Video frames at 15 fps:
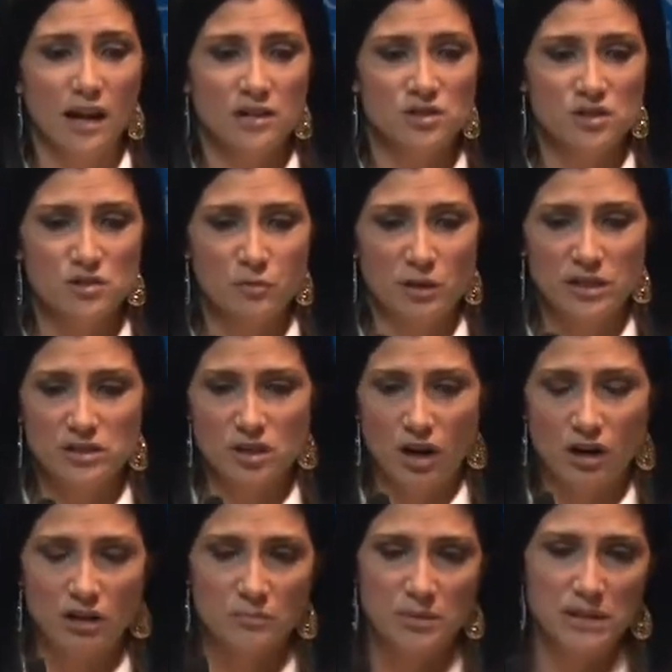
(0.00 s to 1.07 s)
just wanted to
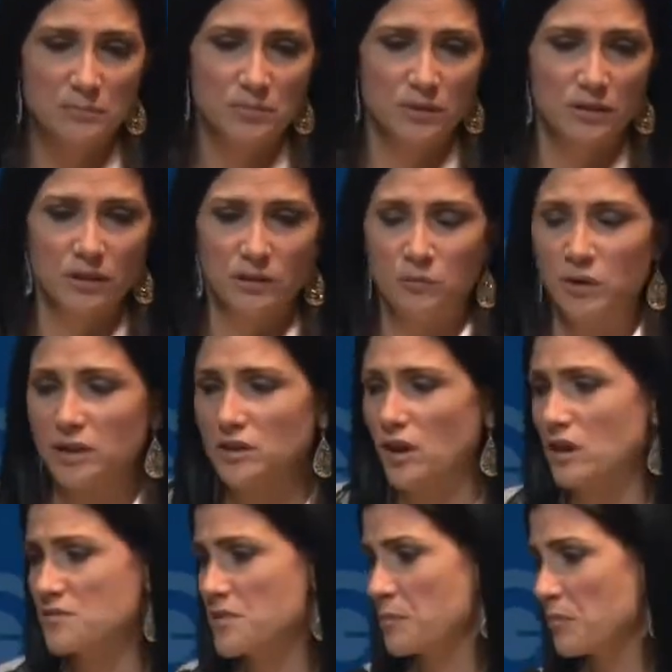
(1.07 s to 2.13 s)
hurt people and wanted to
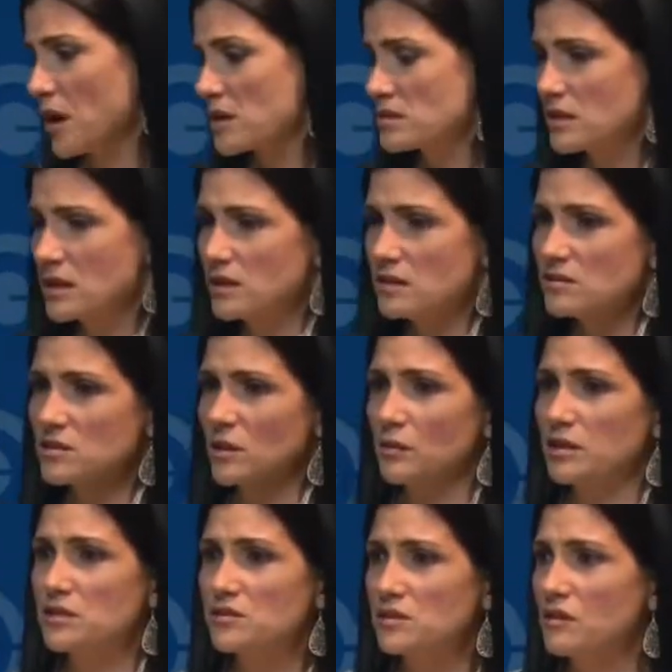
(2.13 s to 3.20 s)
hurt the president and so
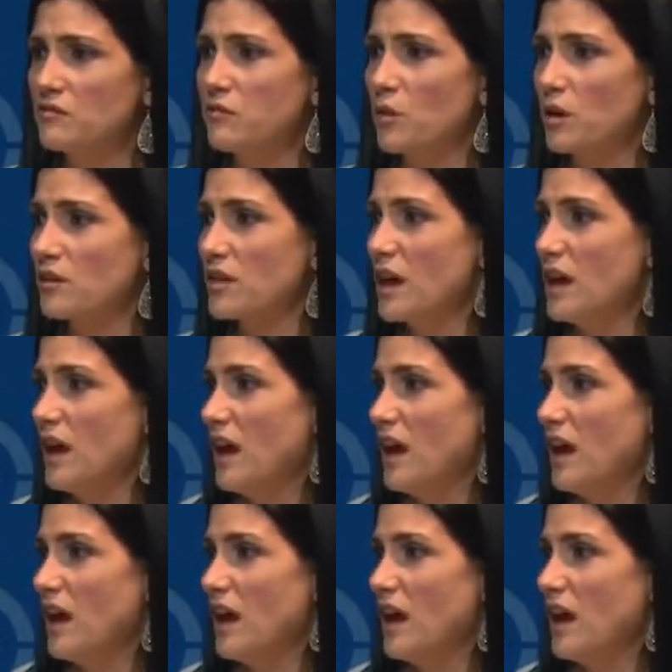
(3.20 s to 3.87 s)
on and so forth.